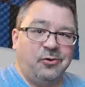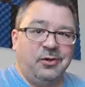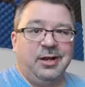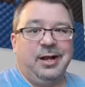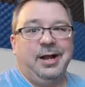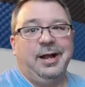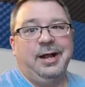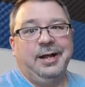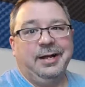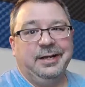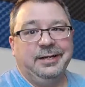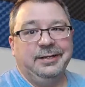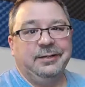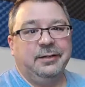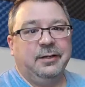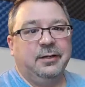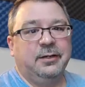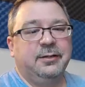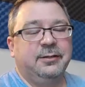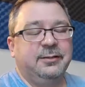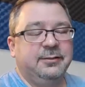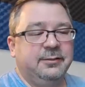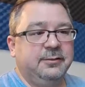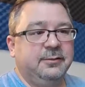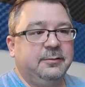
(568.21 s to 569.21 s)
on
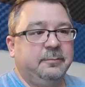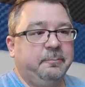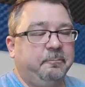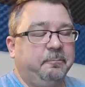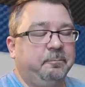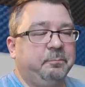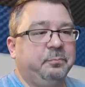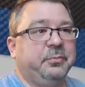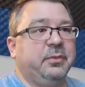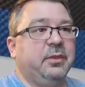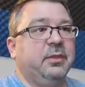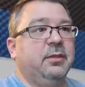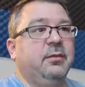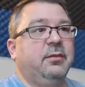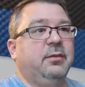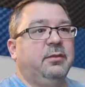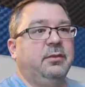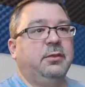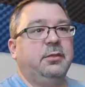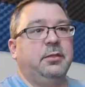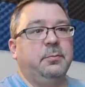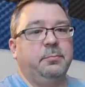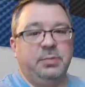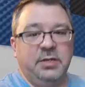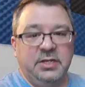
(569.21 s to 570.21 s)

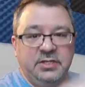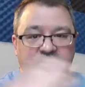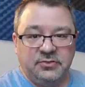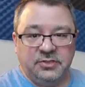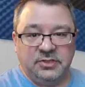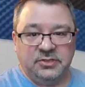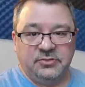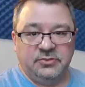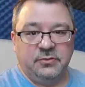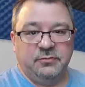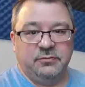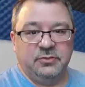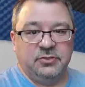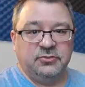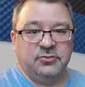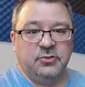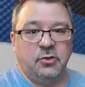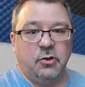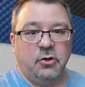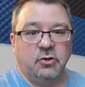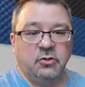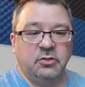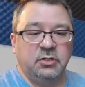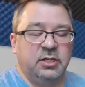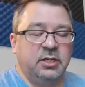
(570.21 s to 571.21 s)
the basics of the
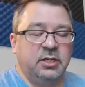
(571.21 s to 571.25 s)
song.